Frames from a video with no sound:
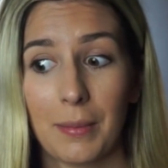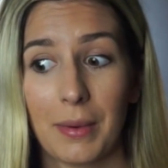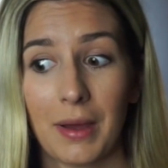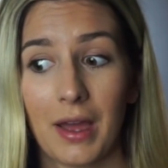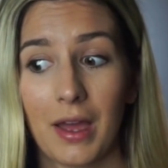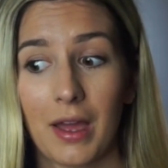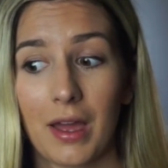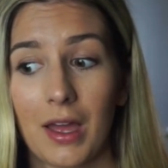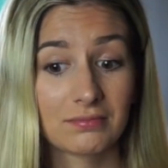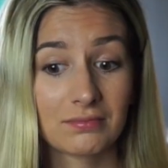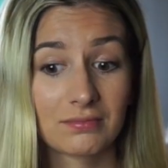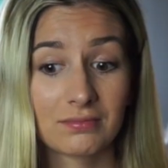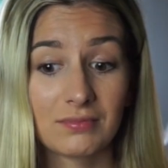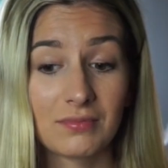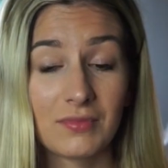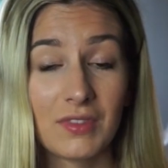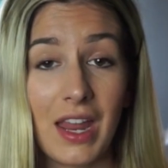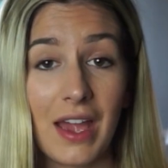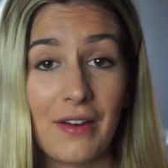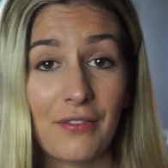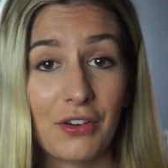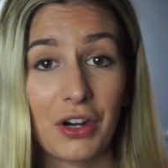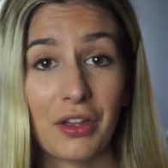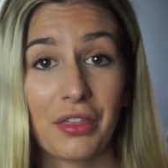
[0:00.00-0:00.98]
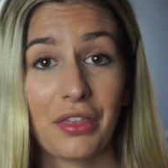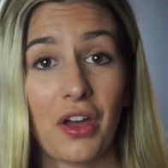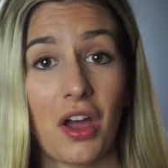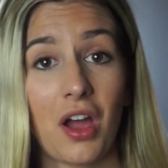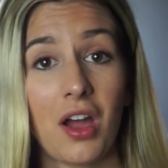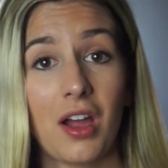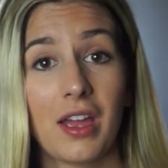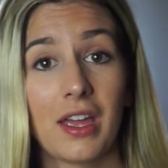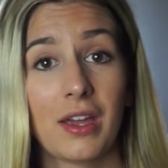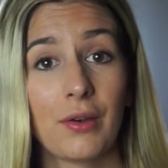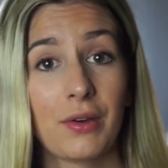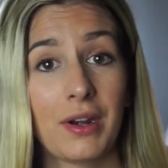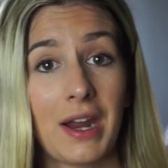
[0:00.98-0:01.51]
but never
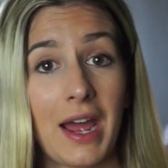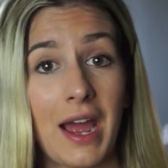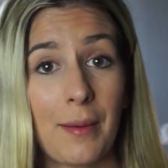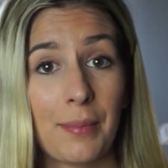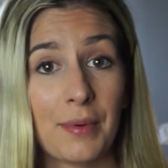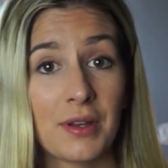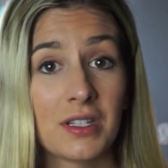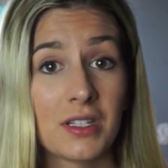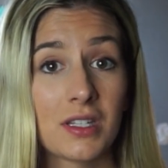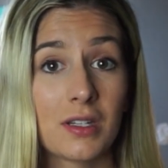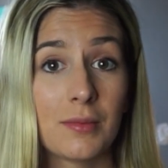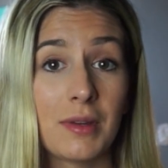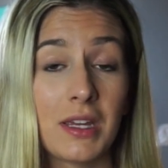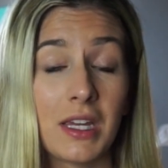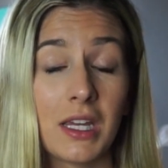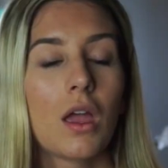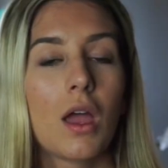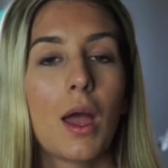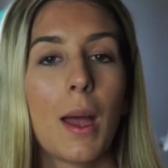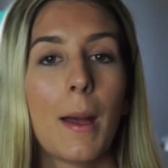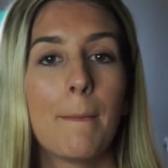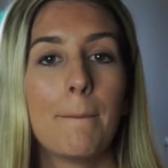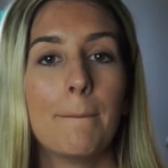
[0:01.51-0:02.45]
thought it would happen to me.